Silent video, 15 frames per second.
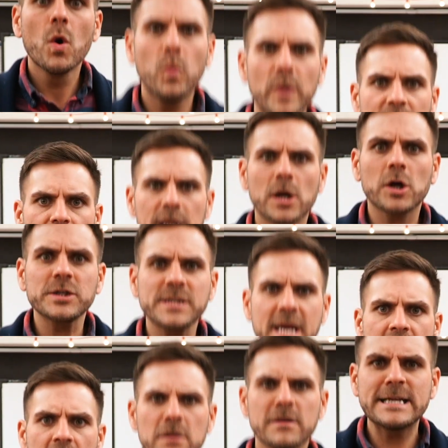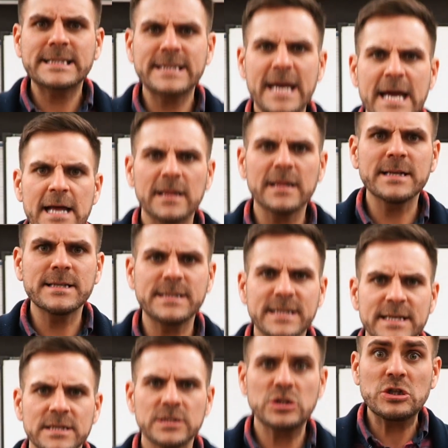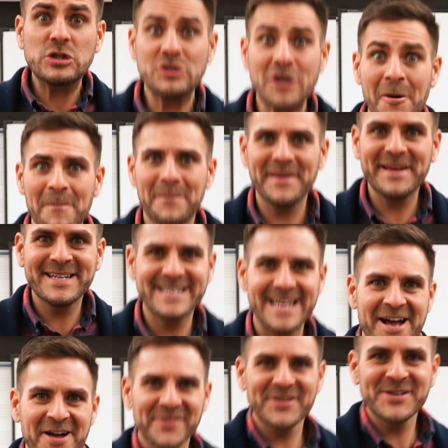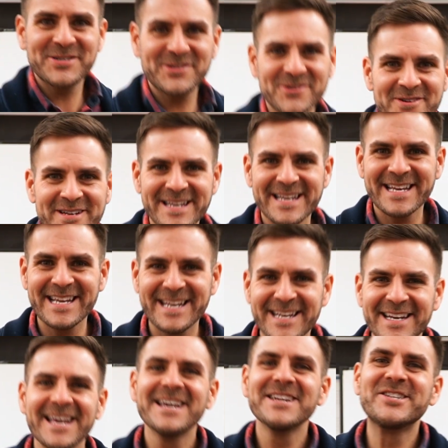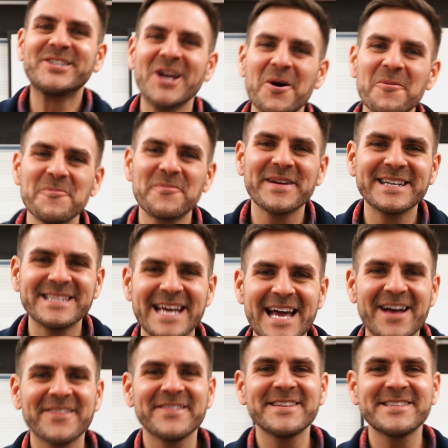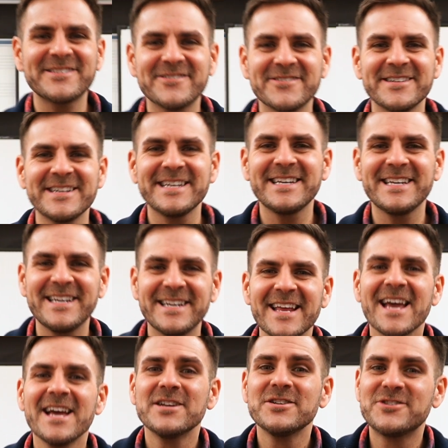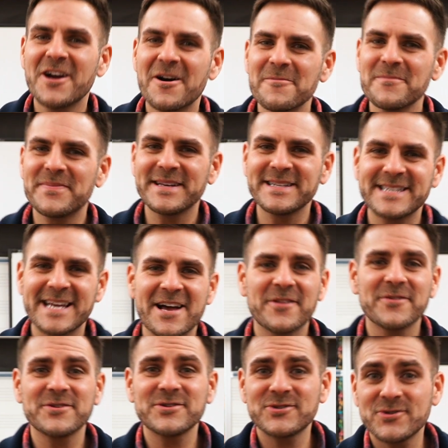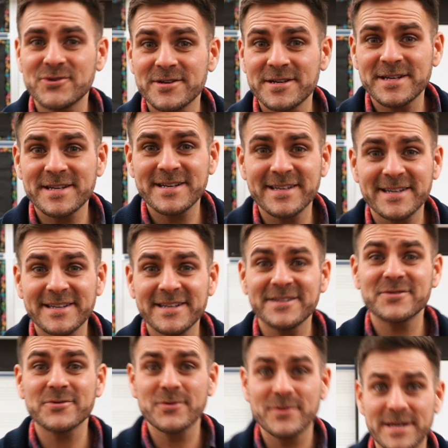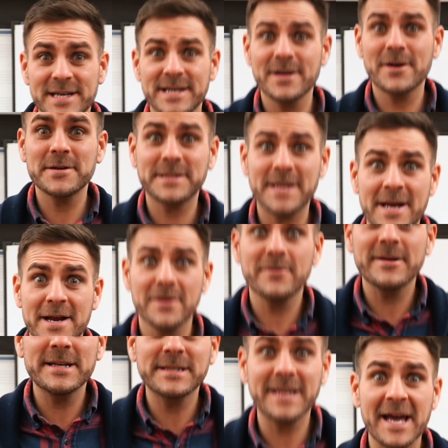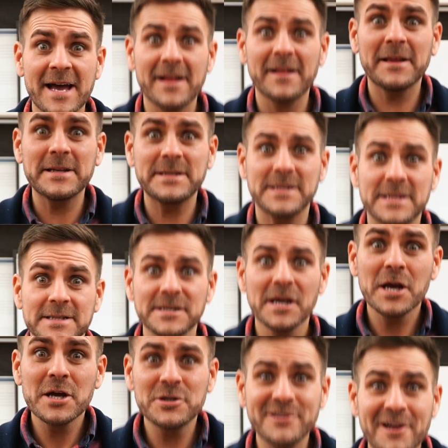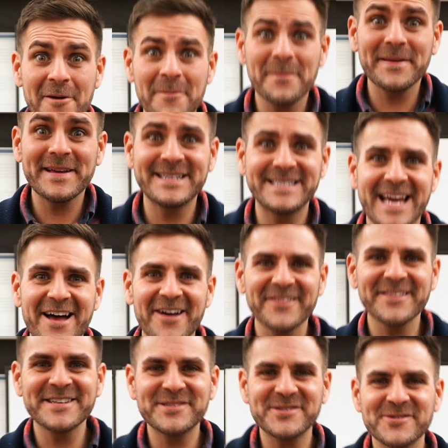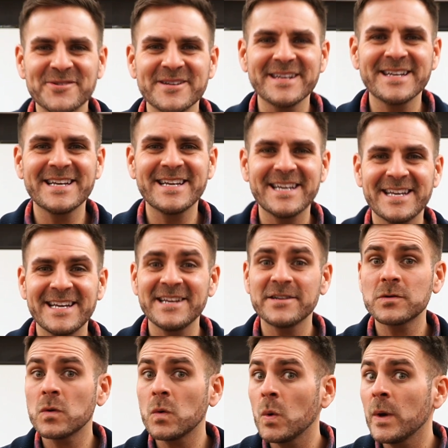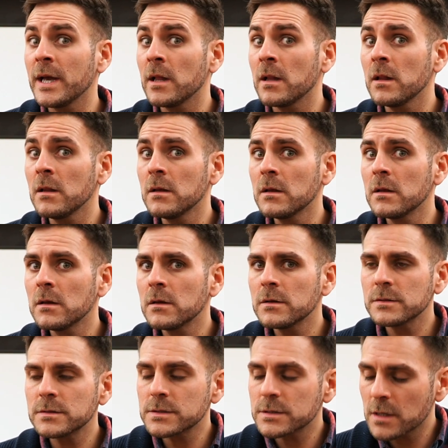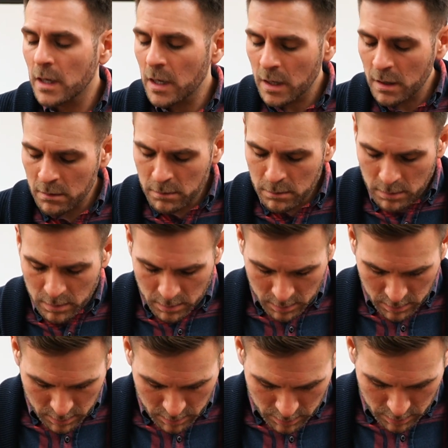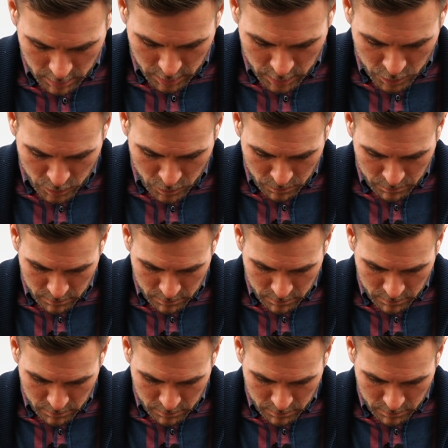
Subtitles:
We are scary skeletons jumping down the street, jumping down the street, jumping down the street. We are scary skeletons jumping down the street. We'll scare you.